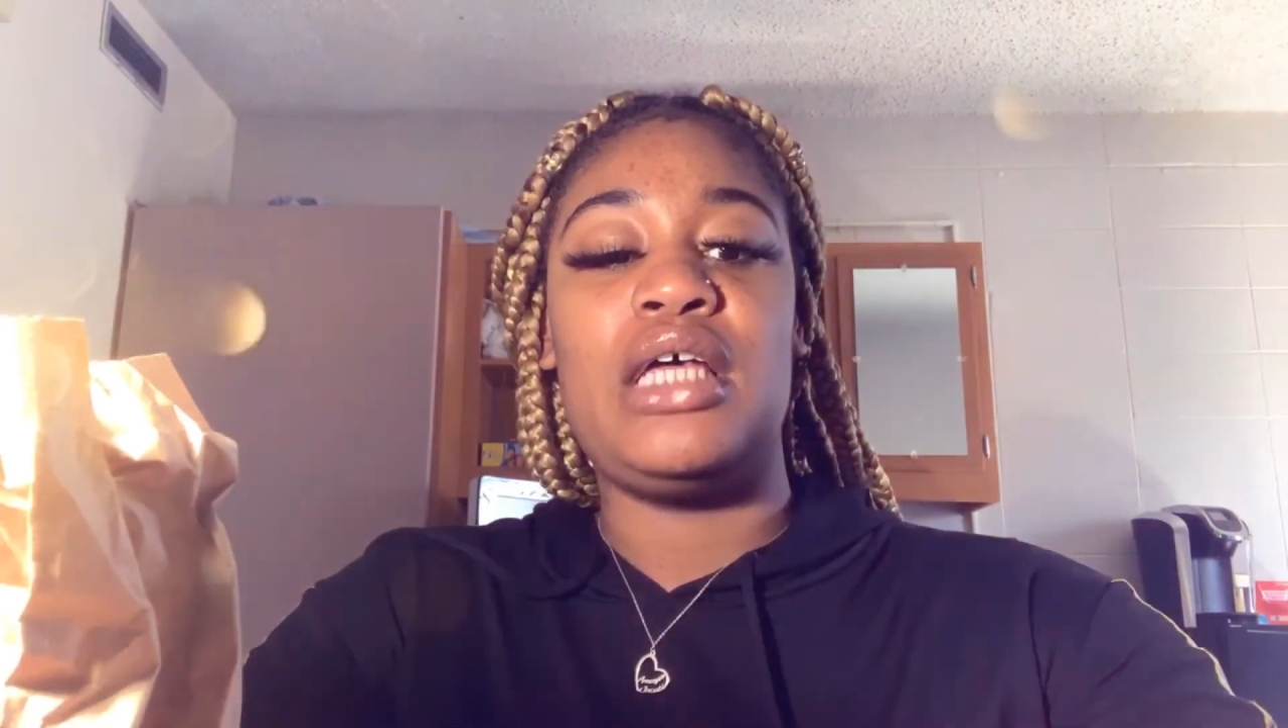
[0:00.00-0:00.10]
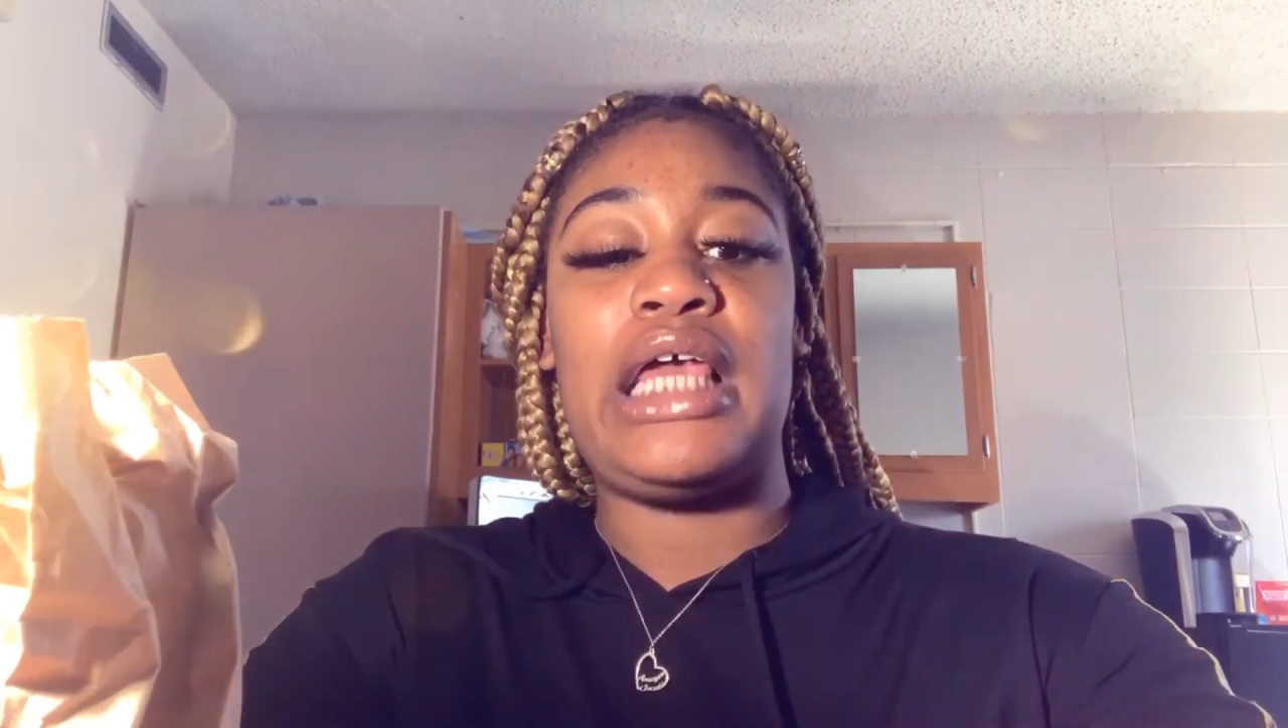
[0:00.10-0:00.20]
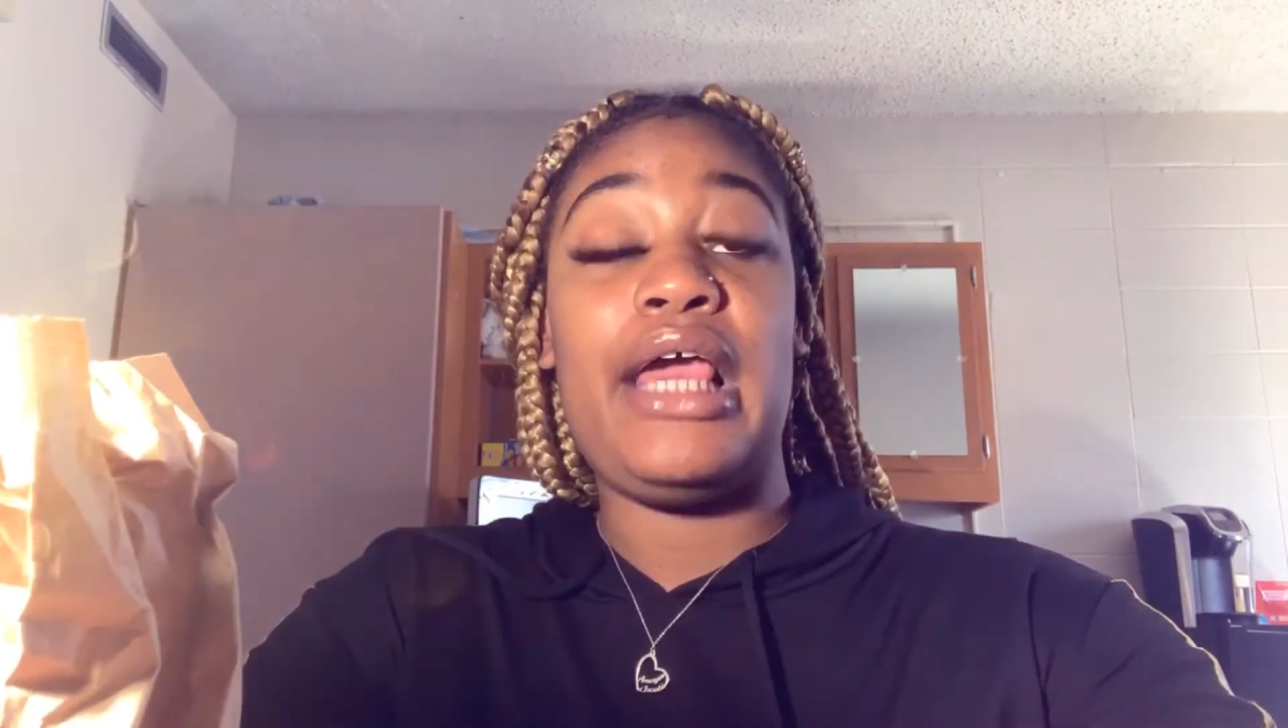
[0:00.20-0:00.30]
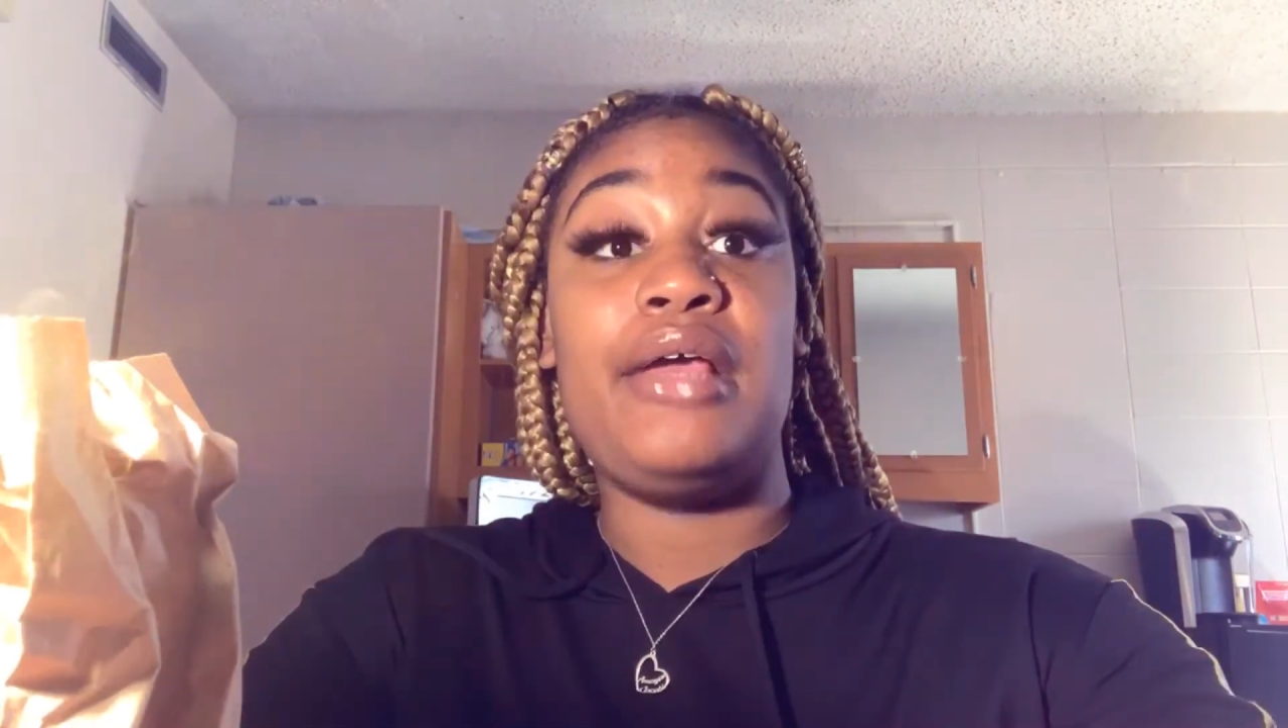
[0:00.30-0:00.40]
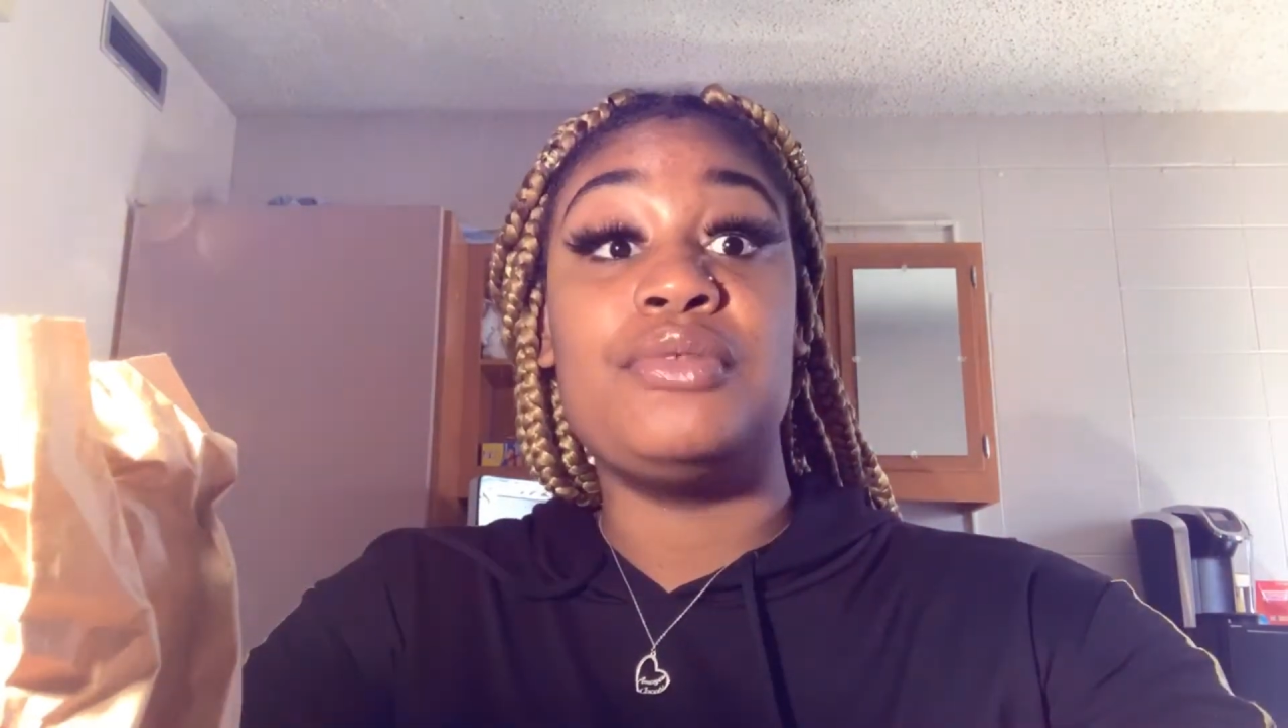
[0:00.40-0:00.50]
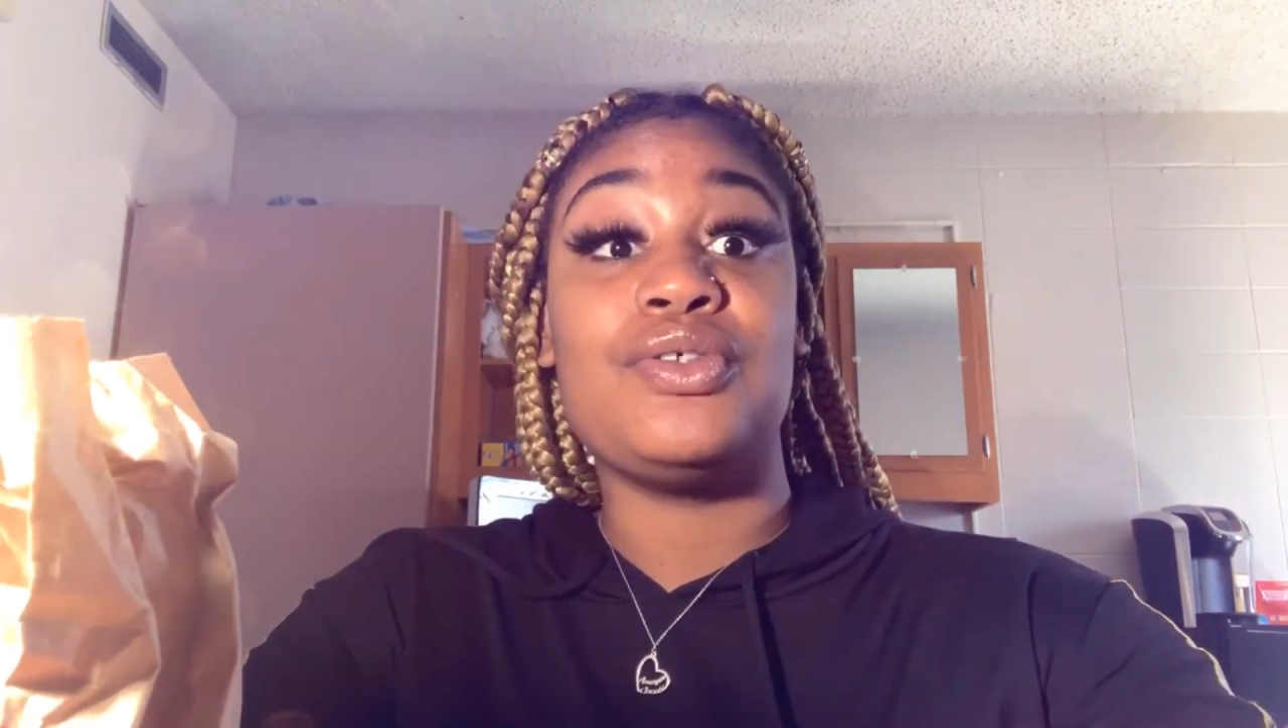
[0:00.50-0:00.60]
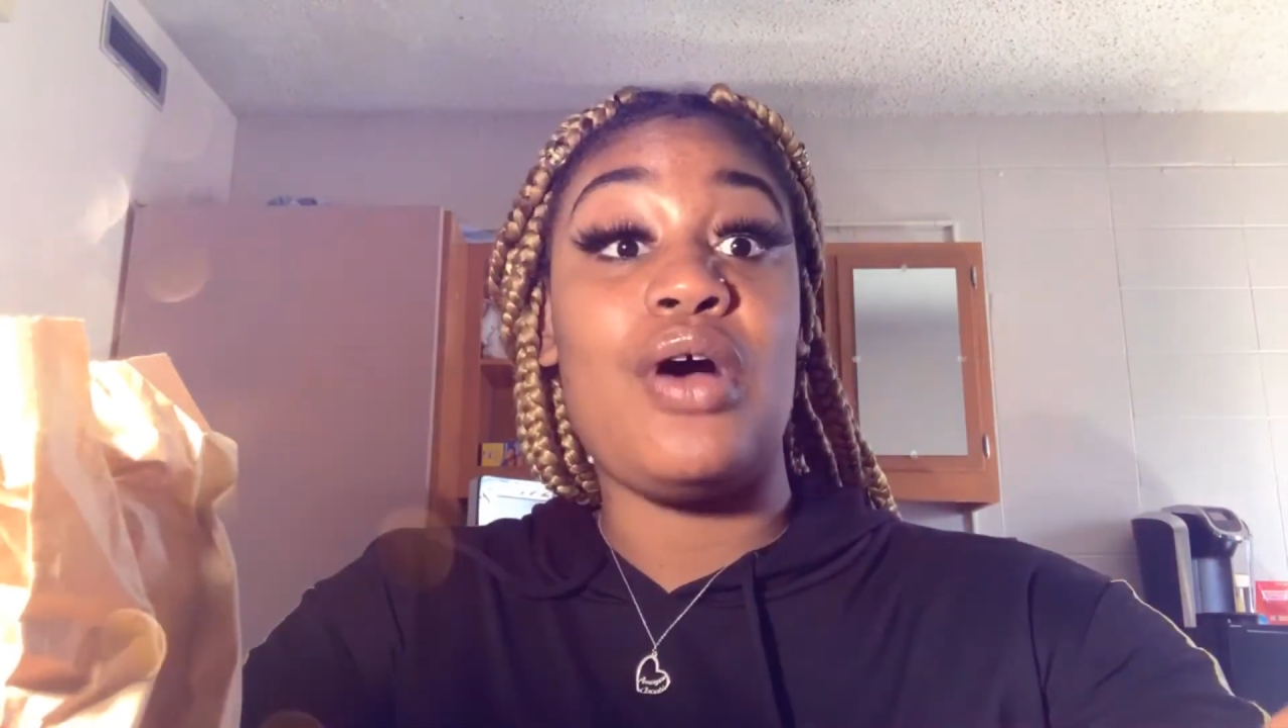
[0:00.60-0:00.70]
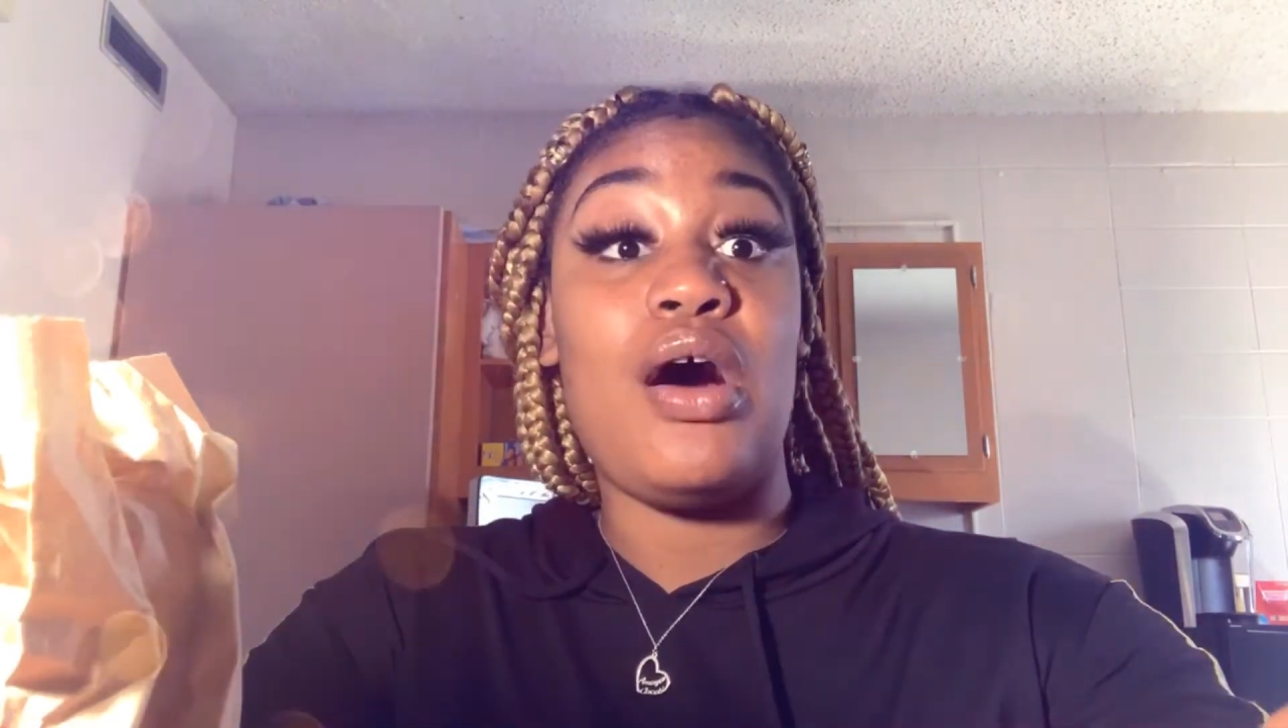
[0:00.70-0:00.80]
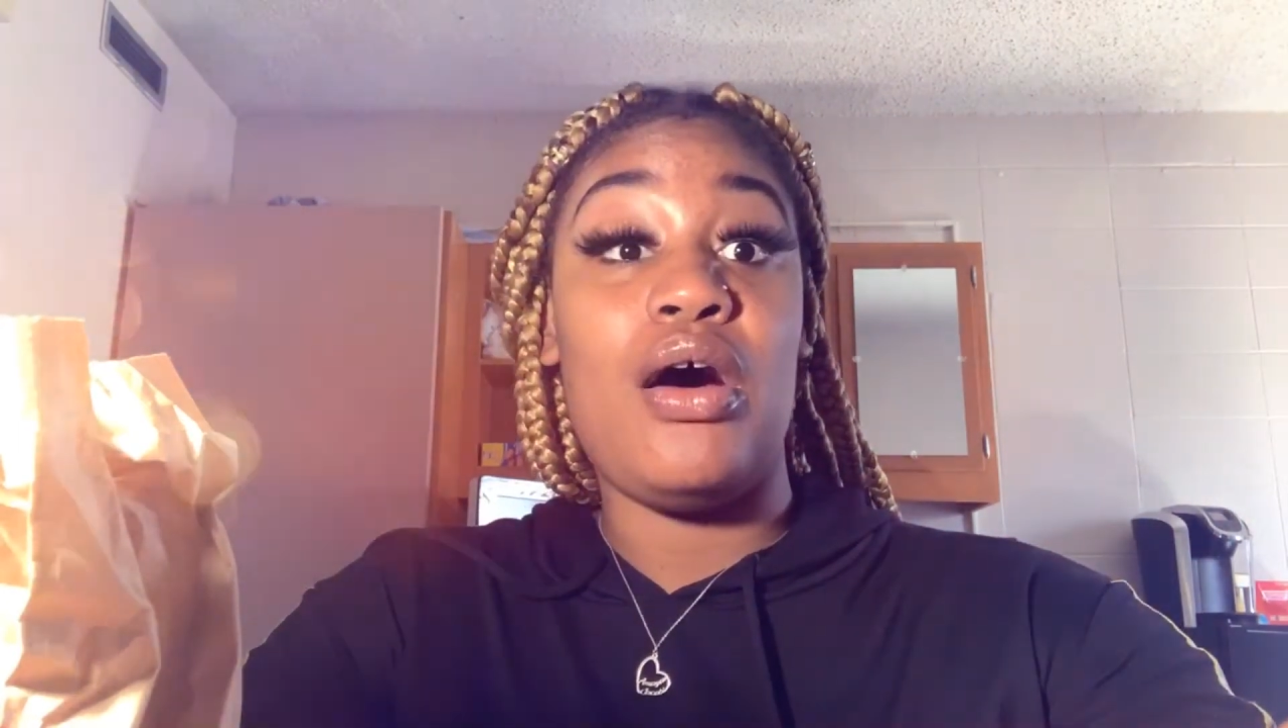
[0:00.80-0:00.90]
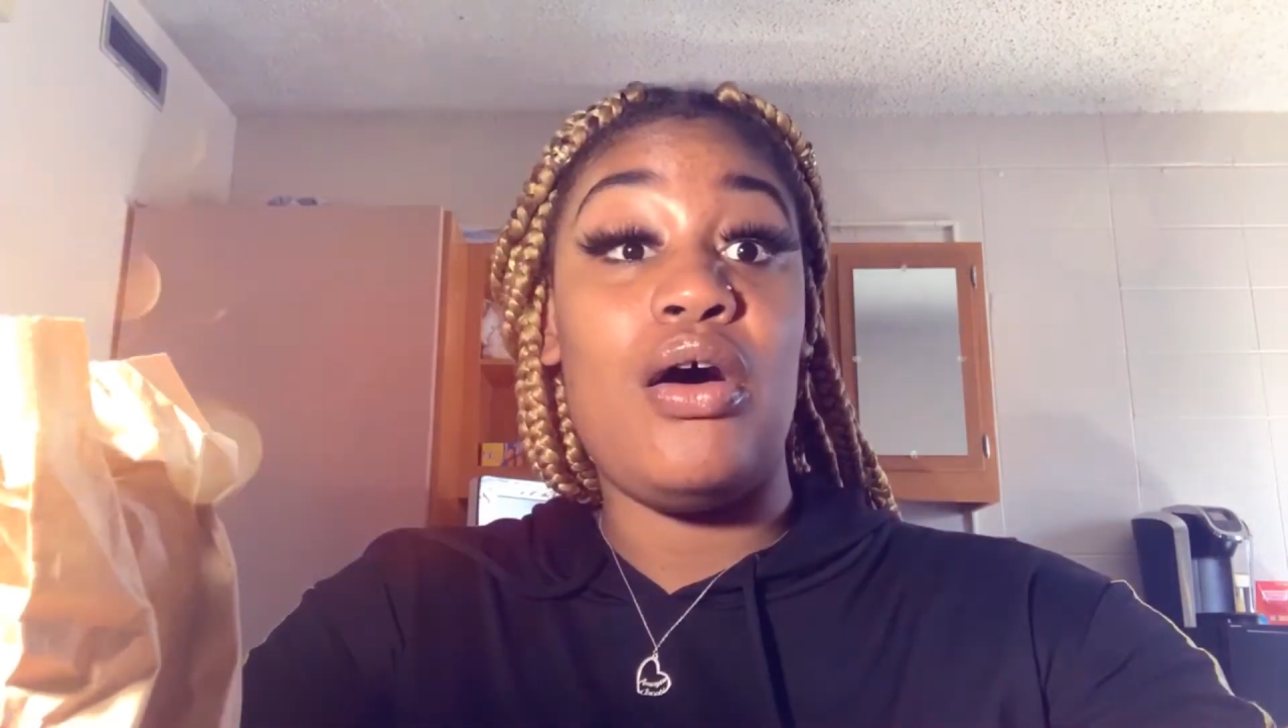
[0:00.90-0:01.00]
games are
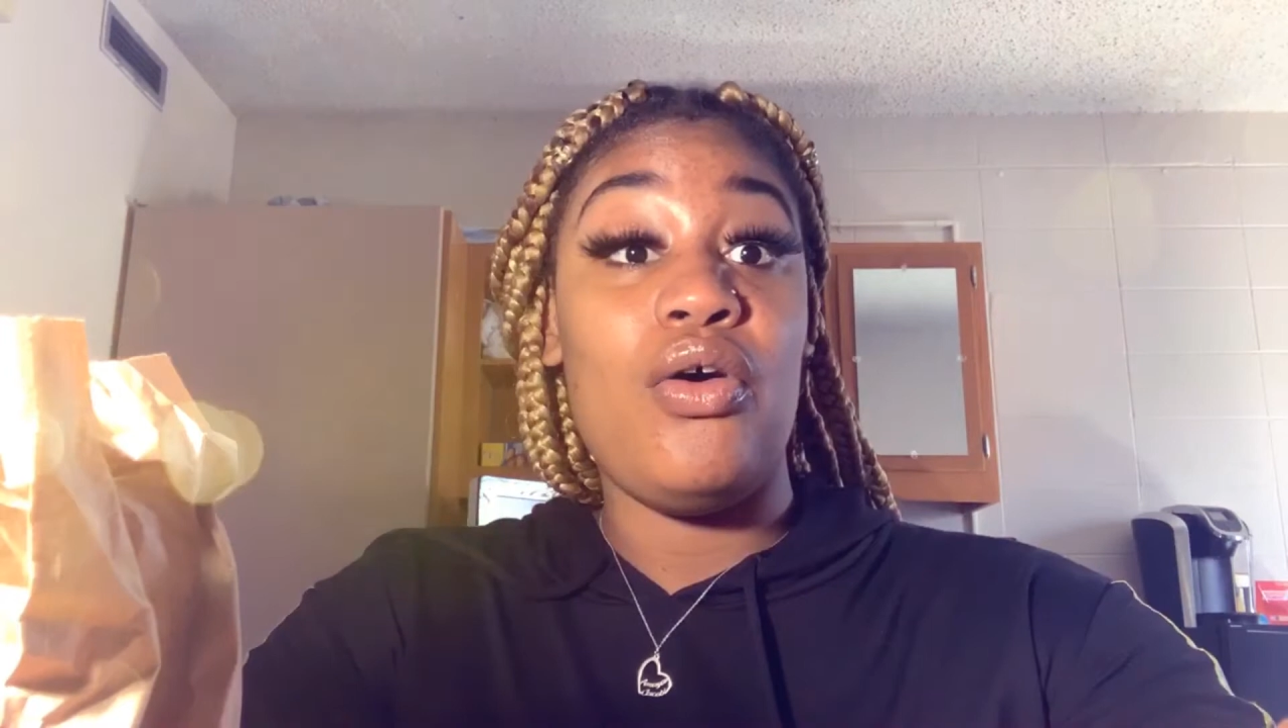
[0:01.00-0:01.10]
all